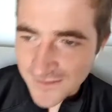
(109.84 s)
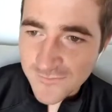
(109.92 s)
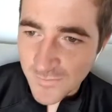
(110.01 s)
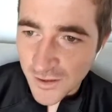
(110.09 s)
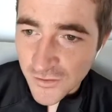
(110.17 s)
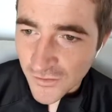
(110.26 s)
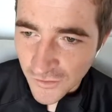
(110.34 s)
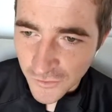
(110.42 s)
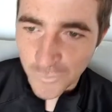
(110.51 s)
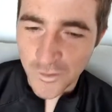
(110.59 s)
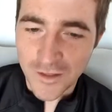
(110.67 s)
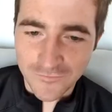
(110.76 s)
make sure I've got
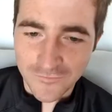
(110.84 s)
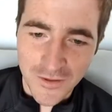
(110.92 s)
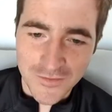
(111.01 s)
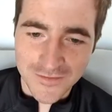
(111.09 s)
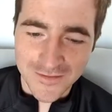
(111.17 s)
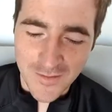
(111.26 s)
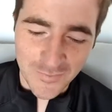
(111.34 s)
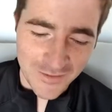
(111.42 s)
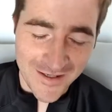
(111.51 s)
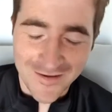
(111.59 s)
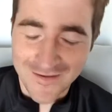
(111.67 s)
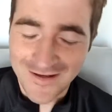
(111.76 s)
good workflows and that. But
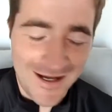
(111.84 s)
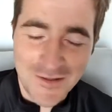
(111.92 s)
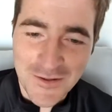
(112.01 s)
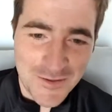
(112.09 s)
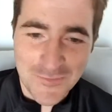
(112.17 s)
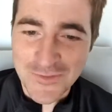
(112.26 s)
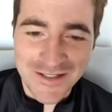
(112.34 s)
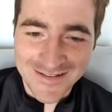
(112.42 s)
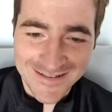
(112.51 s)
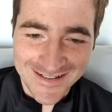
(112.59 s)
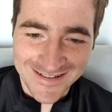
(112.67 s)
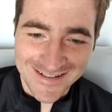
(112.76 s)
yeah, I don't know, it's weird.
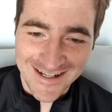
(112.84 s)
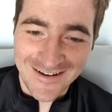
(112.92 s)
I'm